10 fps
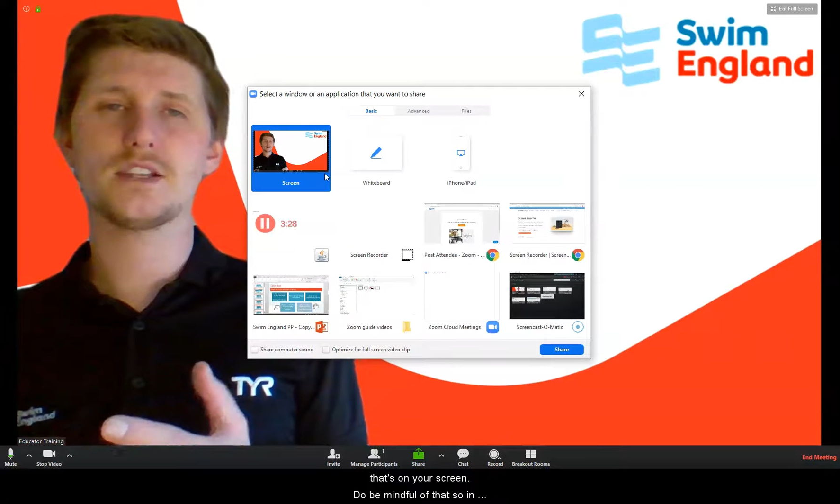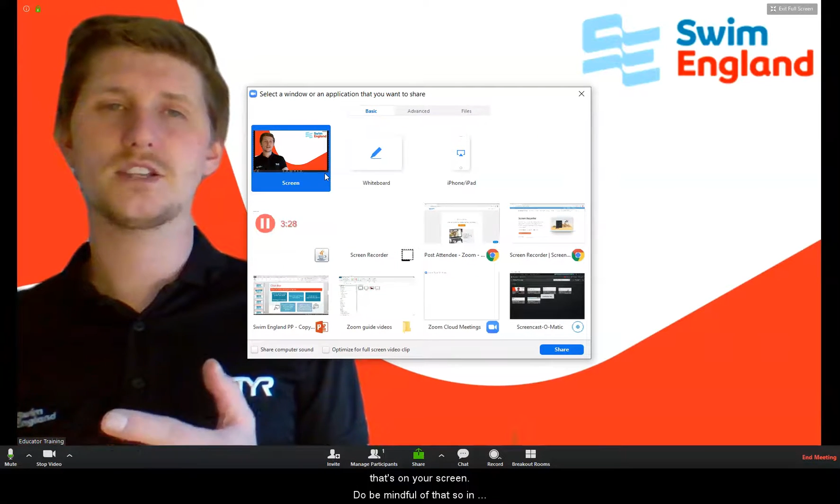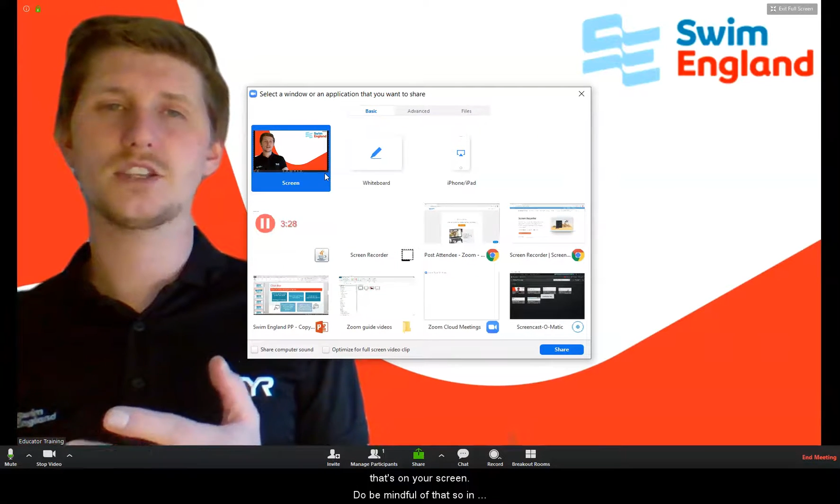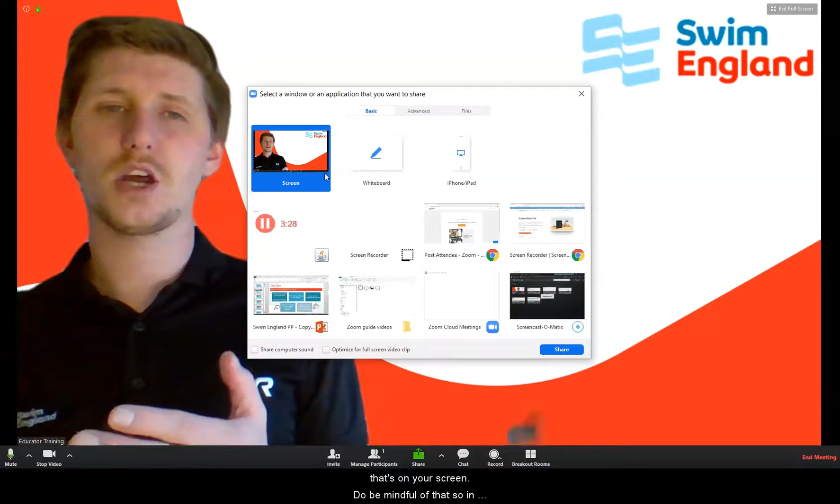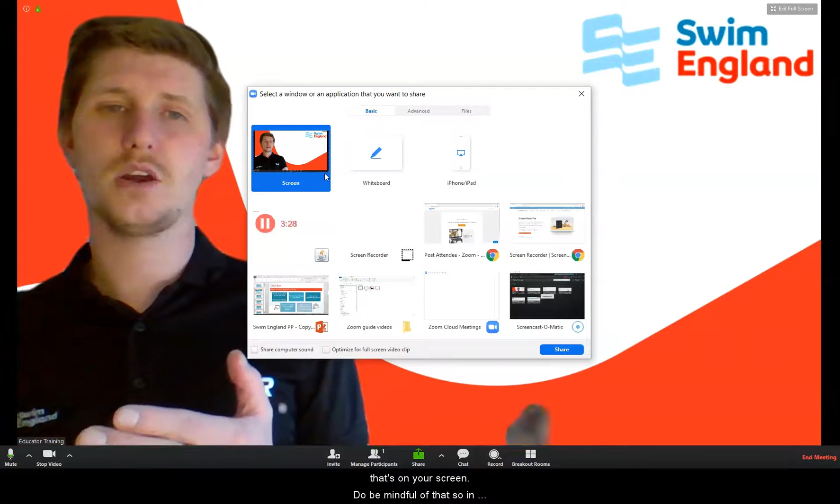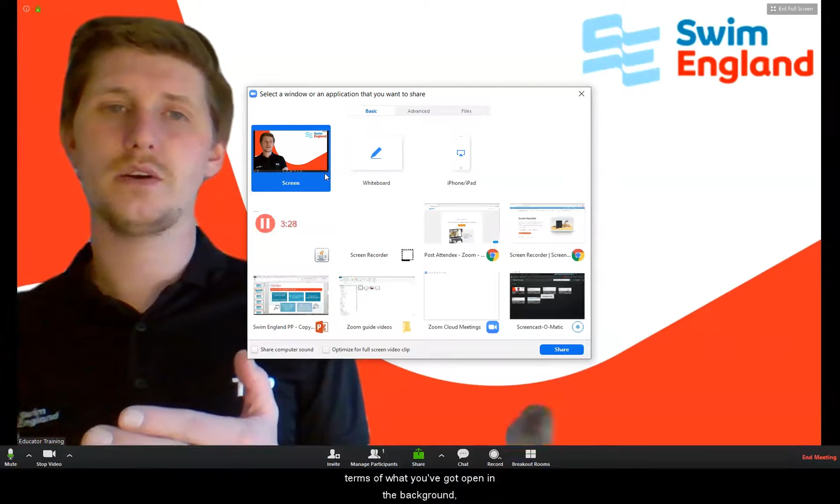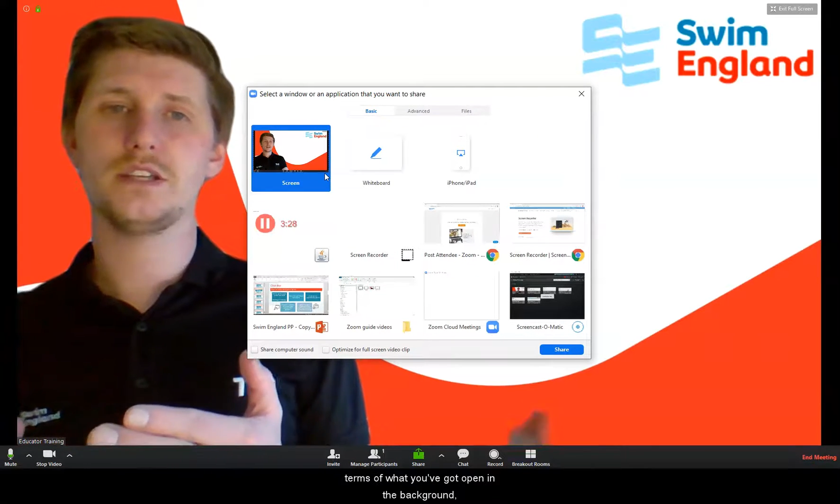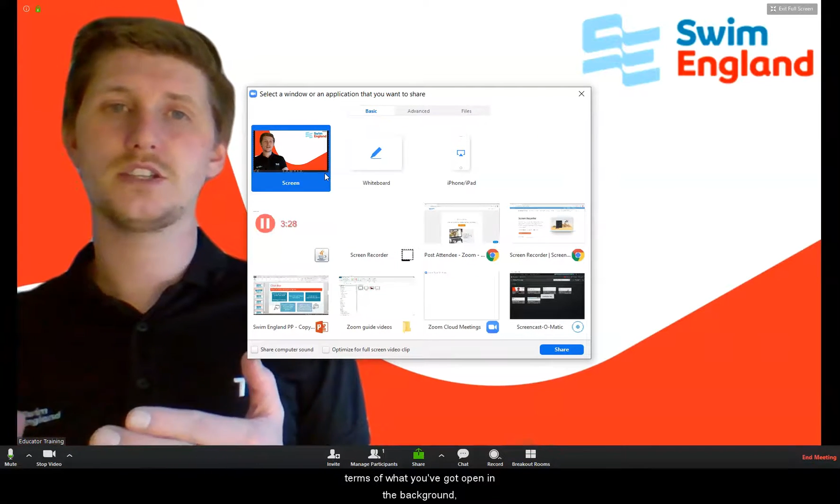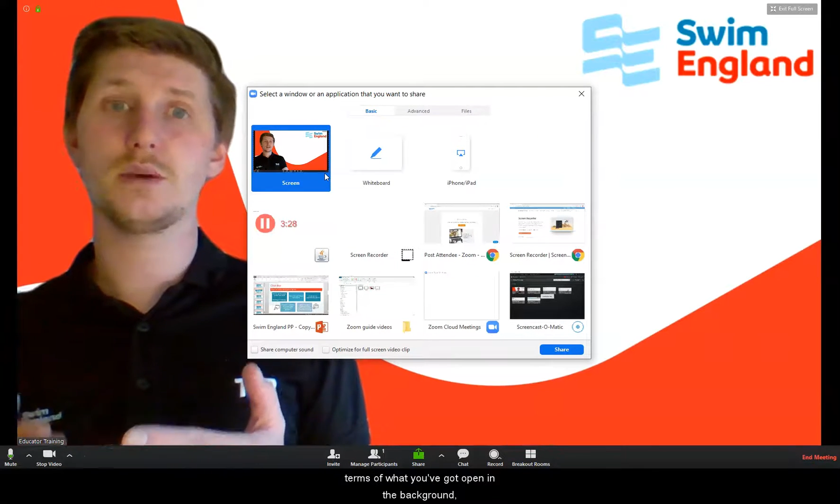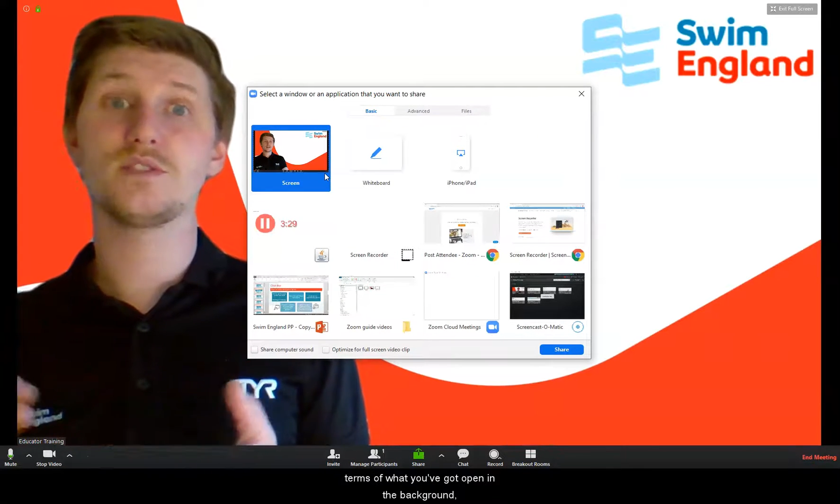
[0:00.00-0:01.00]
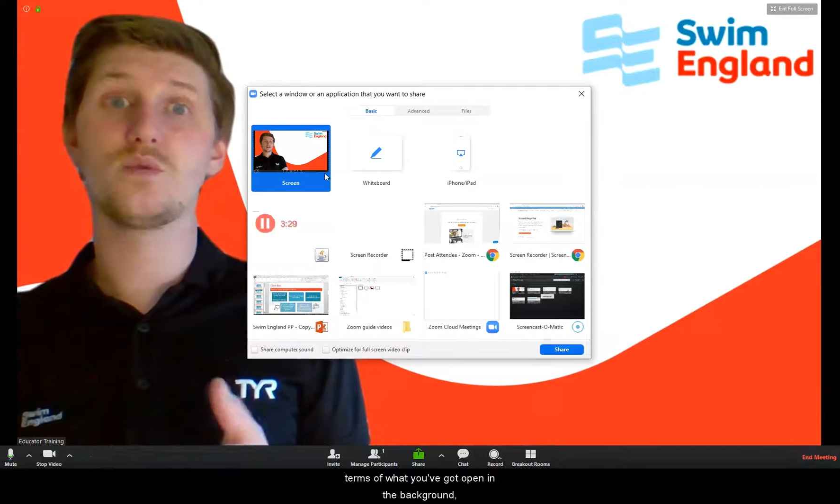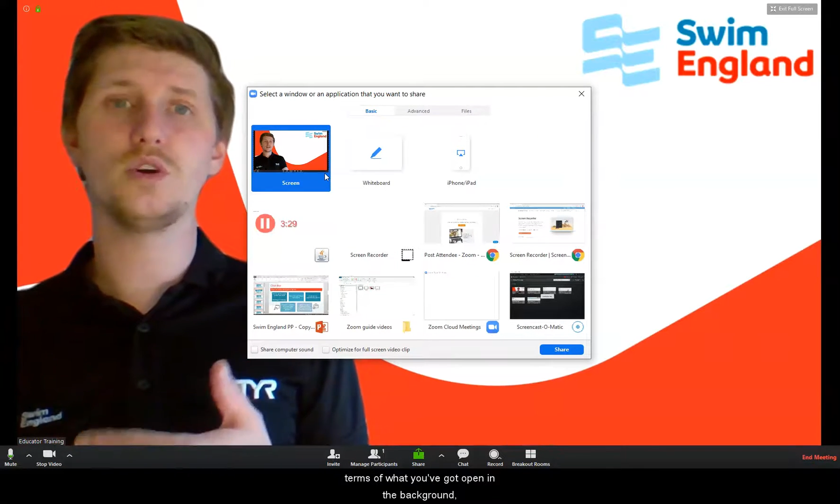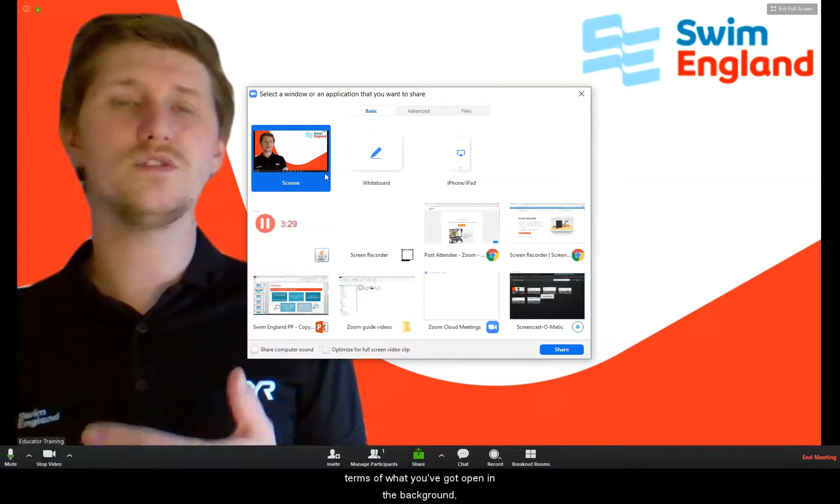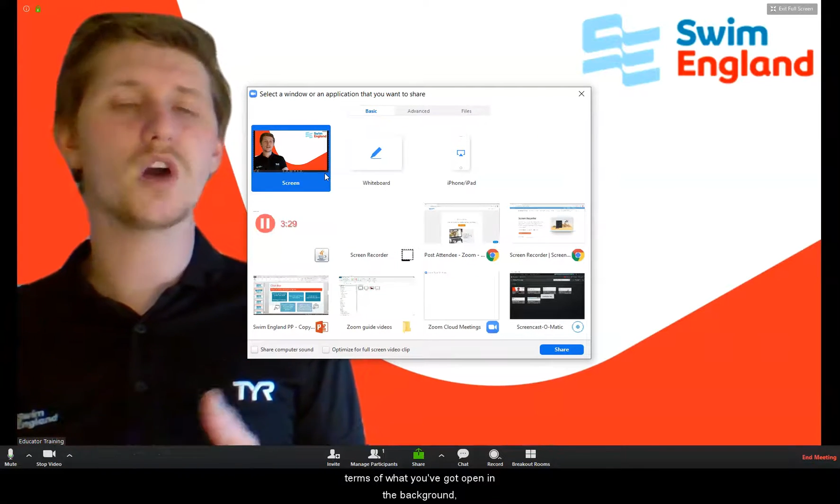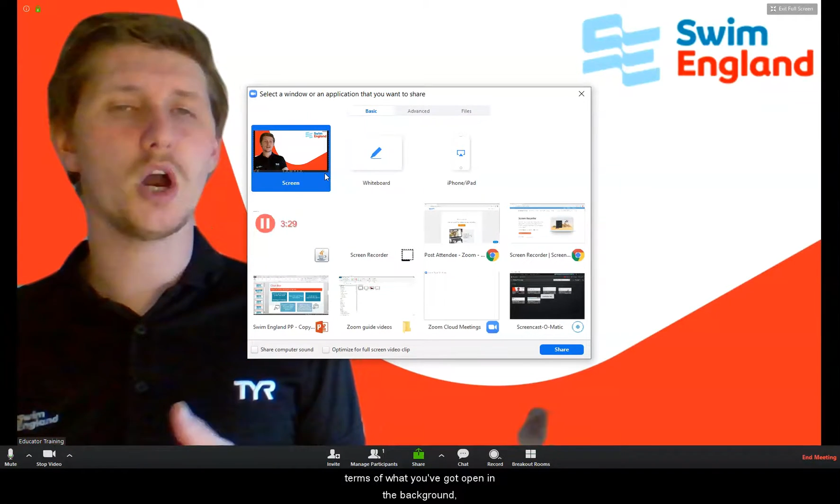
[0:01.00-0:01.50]
So in terms of
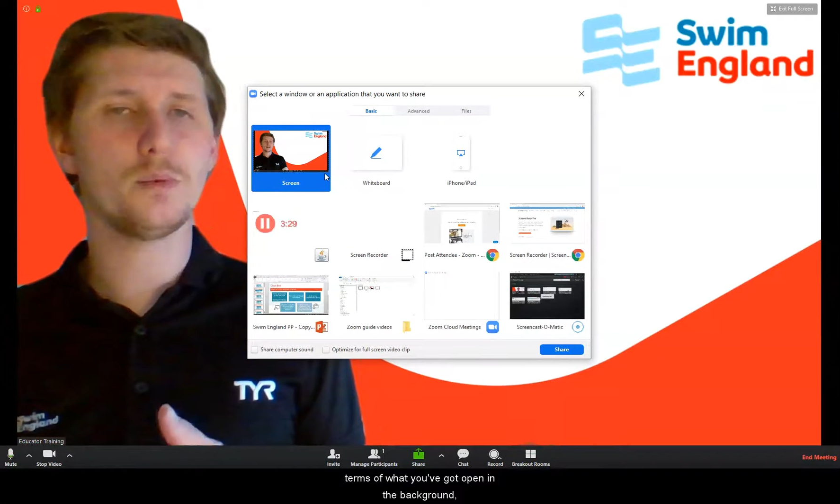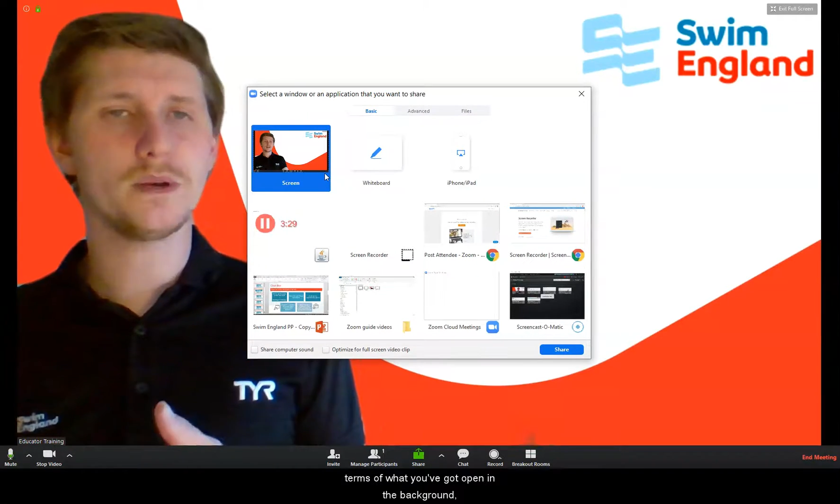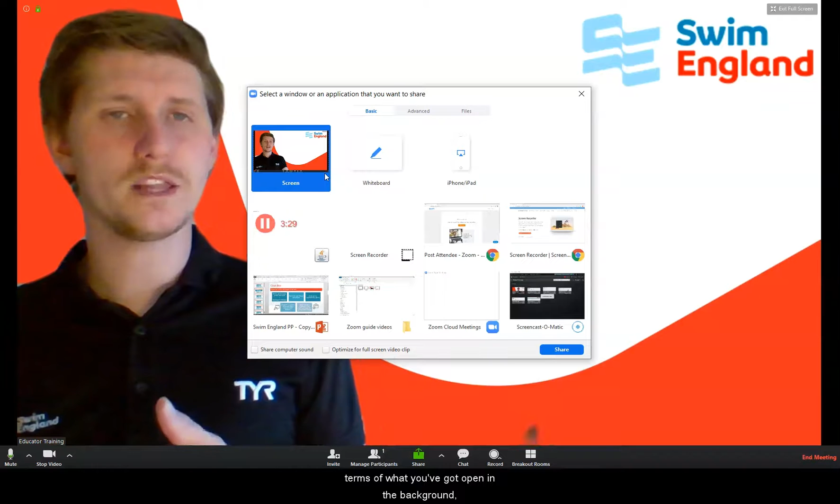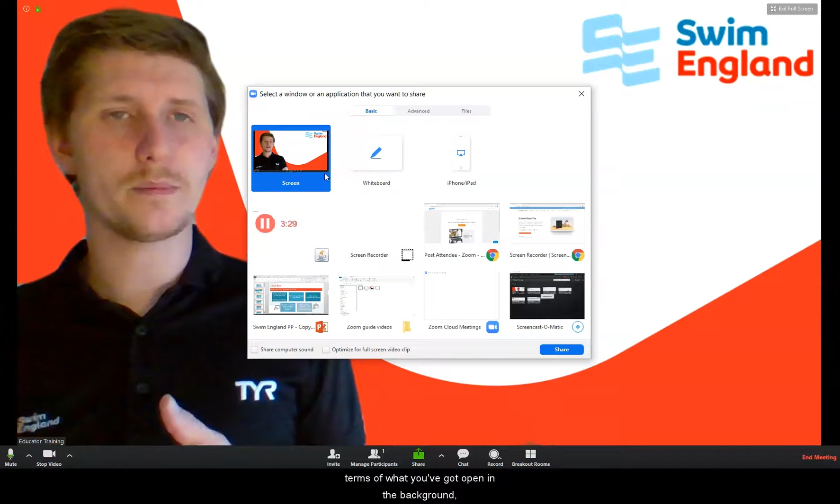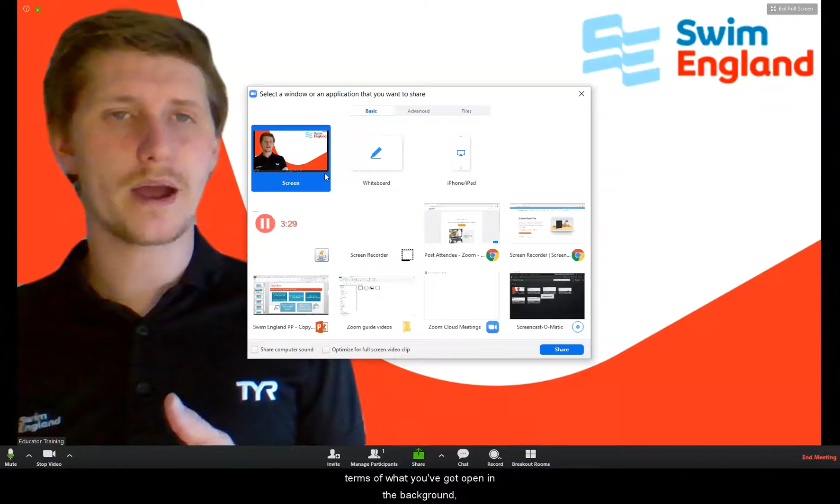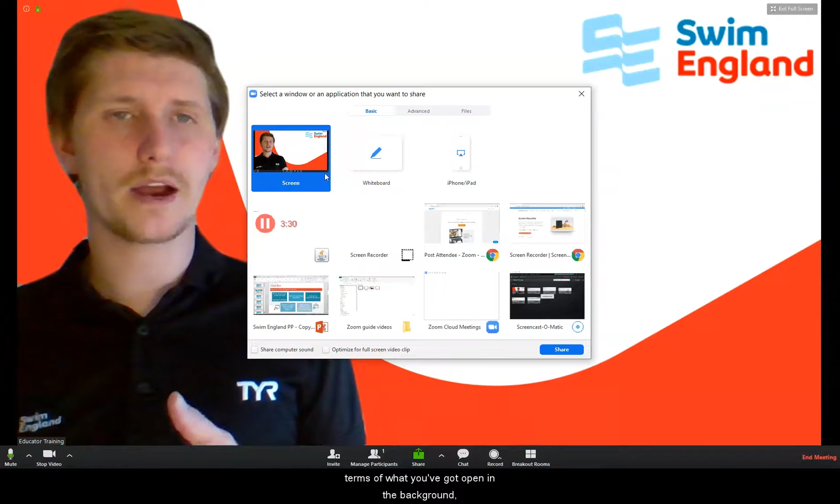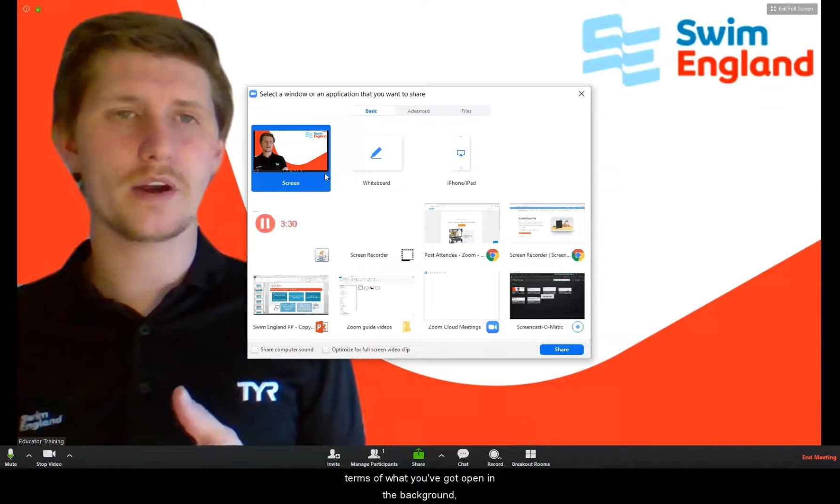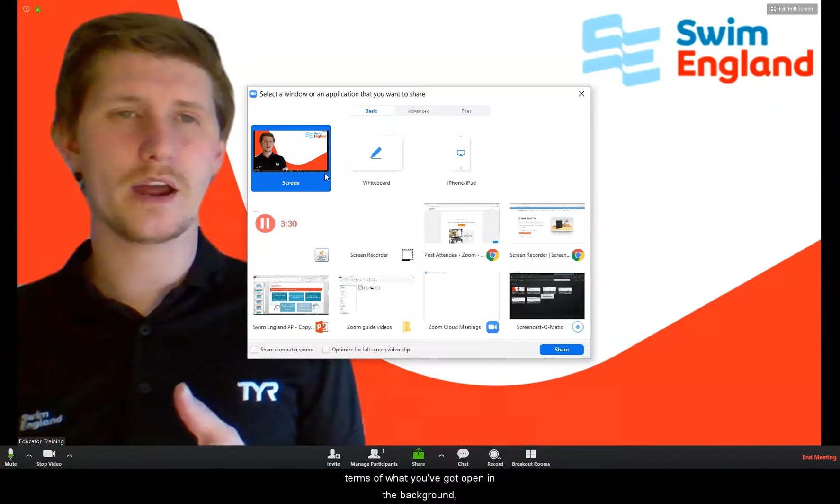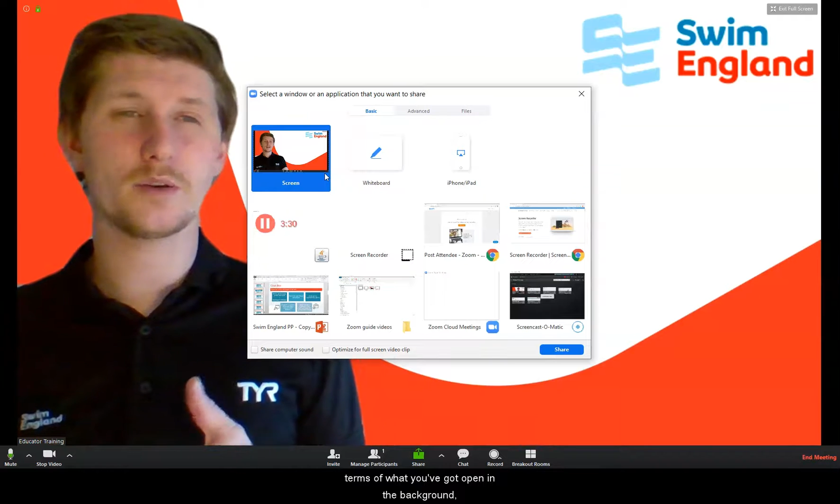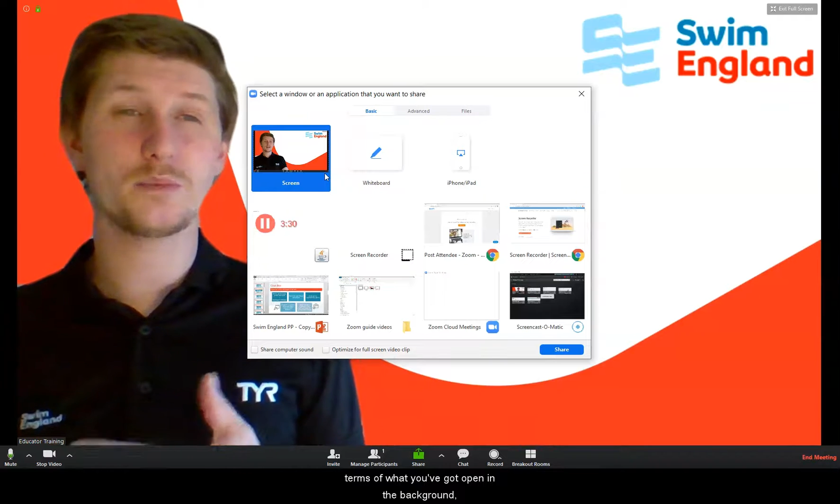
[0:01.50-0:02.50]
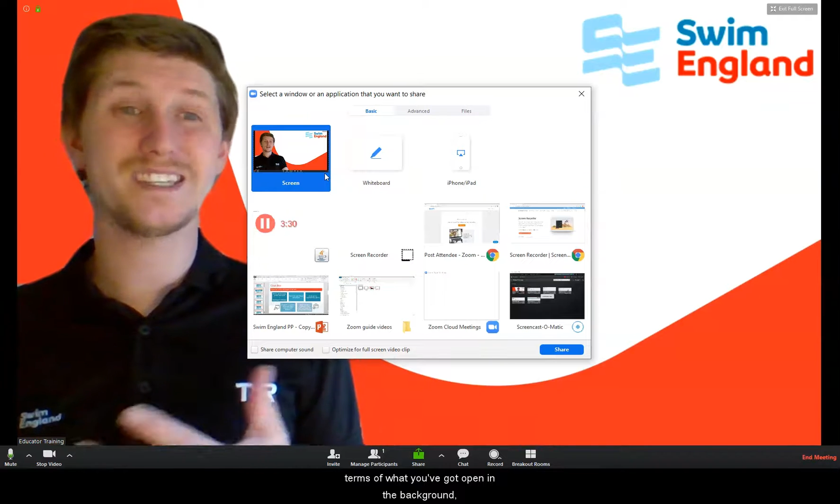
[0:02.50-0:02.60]
what you've got open in the background,